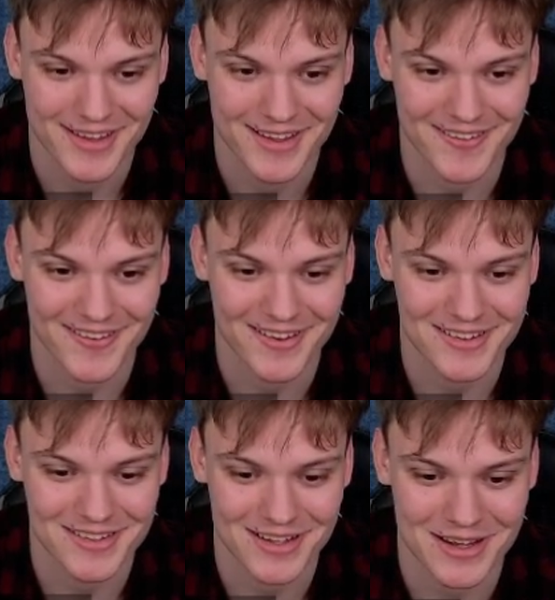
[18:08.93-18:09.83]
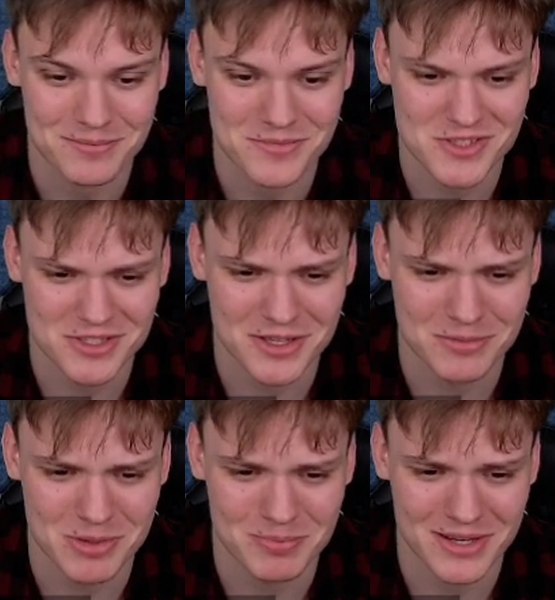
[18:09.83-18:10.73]
And I'm just gonna
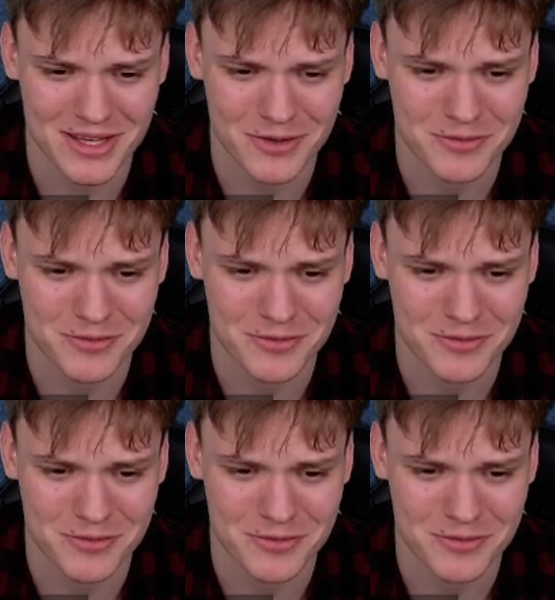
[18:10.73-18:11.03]
be playing